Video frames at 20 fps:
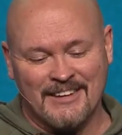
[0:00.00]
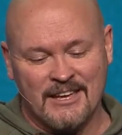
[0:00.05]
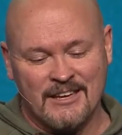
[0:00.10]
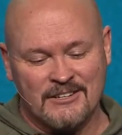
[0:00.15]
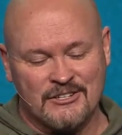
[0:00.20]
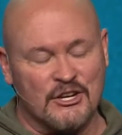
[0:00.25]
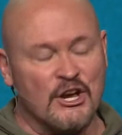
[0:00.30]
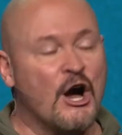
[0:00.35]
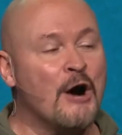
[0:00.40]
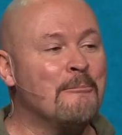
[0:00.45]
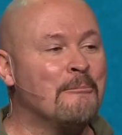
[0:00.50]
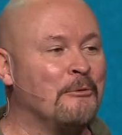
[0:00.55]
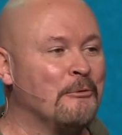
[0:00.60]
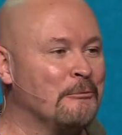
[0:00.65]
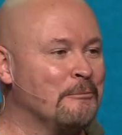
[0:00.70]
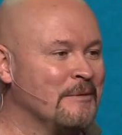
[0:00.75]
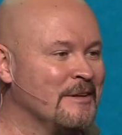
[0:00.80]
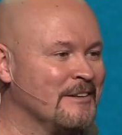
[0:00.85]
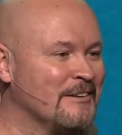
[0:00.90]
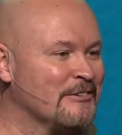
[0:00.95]
She
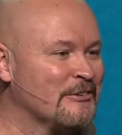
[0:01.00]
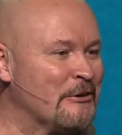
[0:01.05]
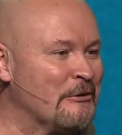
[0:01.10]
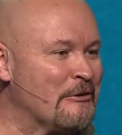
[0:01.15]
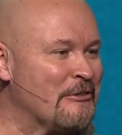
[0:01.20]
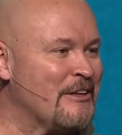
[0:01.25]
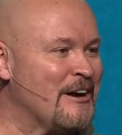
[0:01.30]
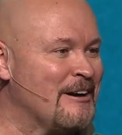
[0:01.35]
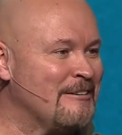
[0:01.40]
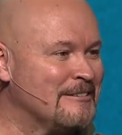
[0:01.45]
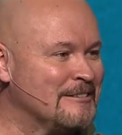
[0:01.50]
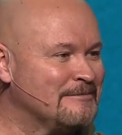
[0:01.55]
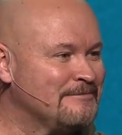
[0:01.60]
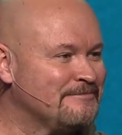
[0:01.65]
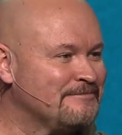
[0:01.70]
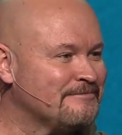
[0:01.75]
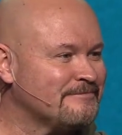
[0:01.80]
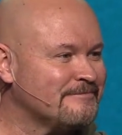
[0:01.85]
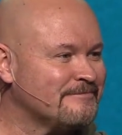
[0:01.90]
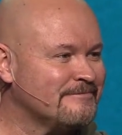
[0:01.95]
humbled me. Let's go with that one.
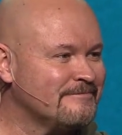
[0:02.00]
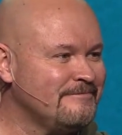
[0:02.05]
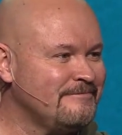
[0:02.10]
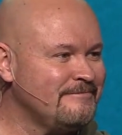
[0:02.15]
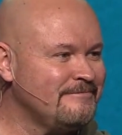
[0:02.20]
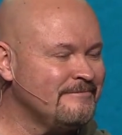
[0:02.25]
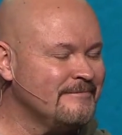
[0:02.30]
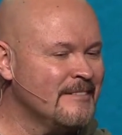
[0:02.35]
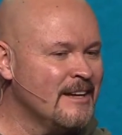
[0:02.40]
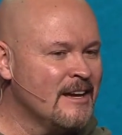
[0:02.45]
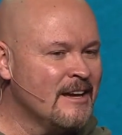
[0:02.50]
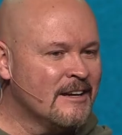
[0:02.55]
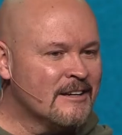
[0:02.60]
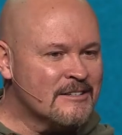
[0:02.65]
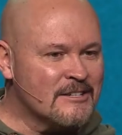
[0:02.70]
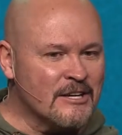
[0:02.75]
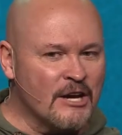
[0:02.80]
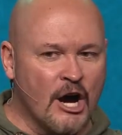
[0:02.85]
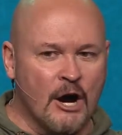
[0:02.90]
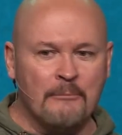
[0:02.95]

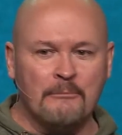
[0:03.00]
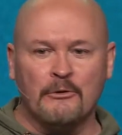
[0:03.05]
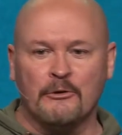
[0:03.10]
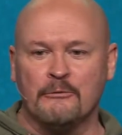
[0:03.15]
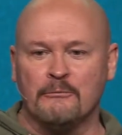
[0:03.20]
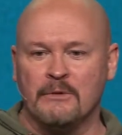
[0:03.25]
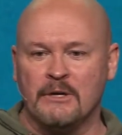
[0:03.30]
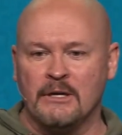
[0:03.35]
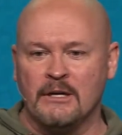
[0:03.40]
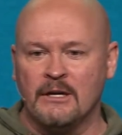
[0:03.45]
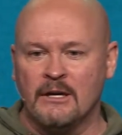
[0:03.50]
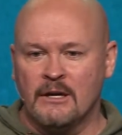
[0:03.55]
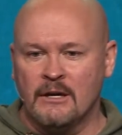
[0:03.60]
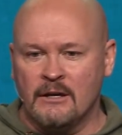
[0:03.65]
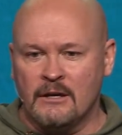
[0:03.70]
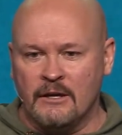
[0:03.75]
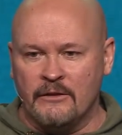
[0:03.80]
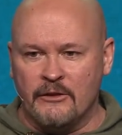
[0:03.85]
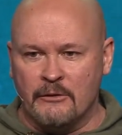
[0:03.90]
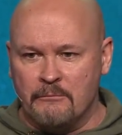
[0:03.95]
She humbled me
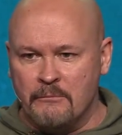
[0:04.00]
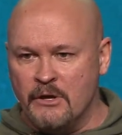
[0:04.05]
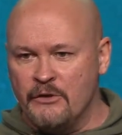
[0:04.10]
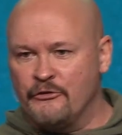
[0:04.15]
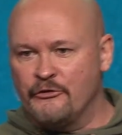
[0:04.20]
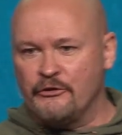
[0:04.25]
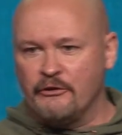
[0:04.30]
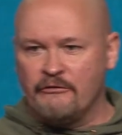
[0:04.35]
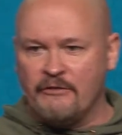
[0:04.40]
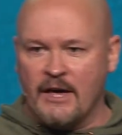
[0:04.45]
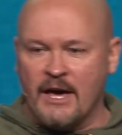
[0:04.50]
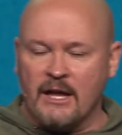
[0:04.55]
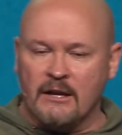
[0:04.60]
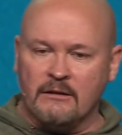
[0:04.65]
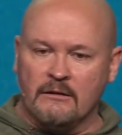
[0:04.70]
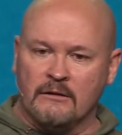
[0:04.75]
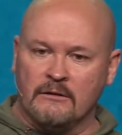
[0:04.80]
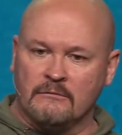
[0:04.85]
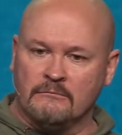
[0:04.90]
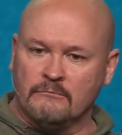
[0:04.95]
in the midst of
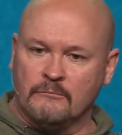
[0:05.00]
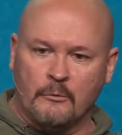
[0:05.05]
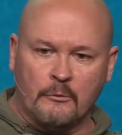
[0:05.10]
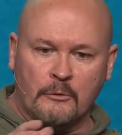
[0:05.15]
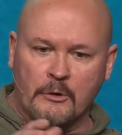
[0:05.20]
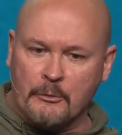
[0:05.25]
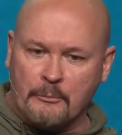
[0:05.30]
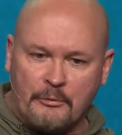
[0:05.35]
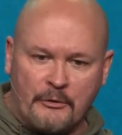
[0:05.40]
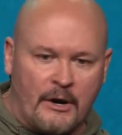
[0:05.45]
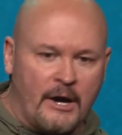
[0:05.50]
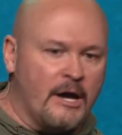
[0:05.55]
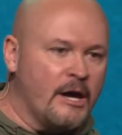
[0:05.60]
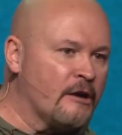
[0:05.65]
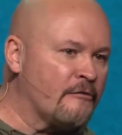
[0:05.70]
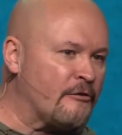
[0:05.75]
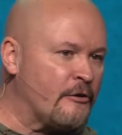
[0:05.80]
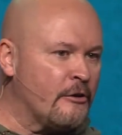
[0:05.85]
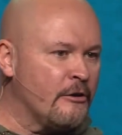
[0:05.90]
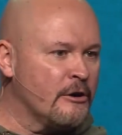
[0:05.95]
that when we were
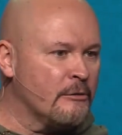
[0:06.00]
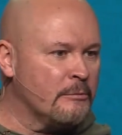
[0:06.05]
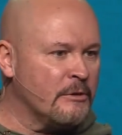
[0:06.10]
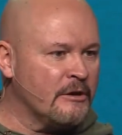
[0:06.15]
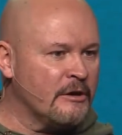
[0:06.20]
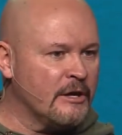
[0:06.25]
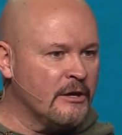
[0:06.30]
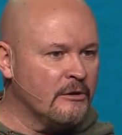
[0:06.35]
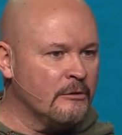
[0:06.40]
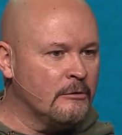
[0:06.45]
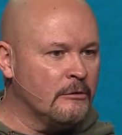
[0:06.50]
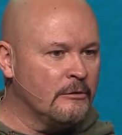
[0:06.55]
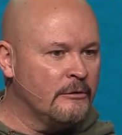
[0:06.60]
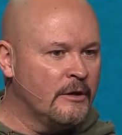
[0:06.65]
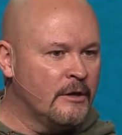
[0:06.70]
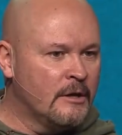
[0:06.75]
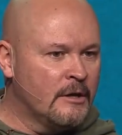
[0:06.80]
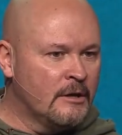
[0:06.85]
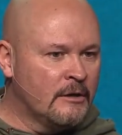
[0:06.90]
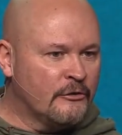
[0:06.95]
praying for her to be healed,
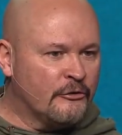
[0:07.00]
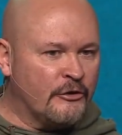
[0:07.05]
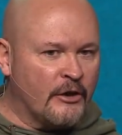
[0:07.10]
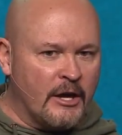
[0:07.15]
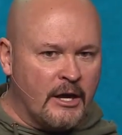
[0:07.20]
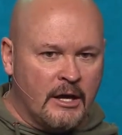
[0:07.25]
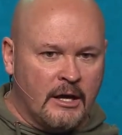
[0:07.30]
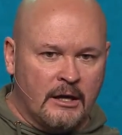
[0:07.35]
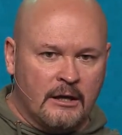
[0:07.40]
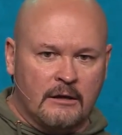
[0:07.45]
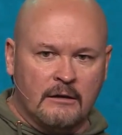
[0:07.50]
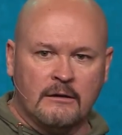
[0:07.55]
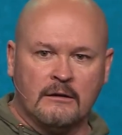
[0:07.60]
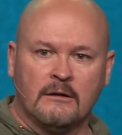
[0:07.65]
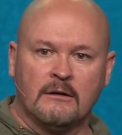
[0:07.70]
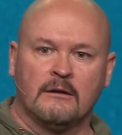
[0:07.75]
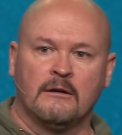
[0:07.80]
saying,